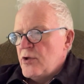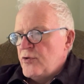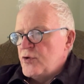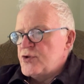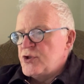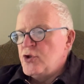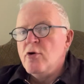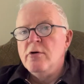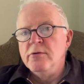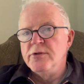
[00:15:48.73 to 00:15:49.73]
Thus
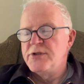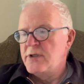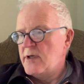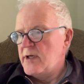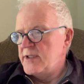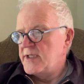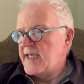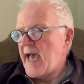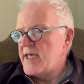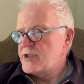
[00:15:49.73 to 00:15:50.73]
gaunt and
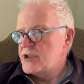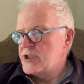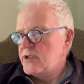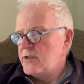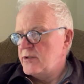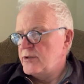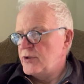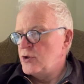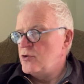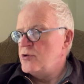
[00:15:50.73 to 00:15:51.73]
aghast, the
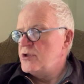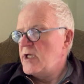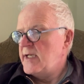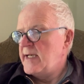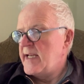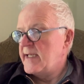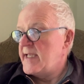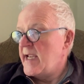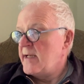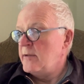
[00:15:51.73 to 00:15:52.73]
good
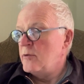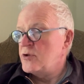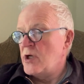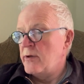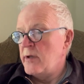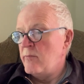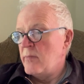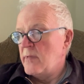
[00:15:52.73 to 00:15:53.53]
king looks on him,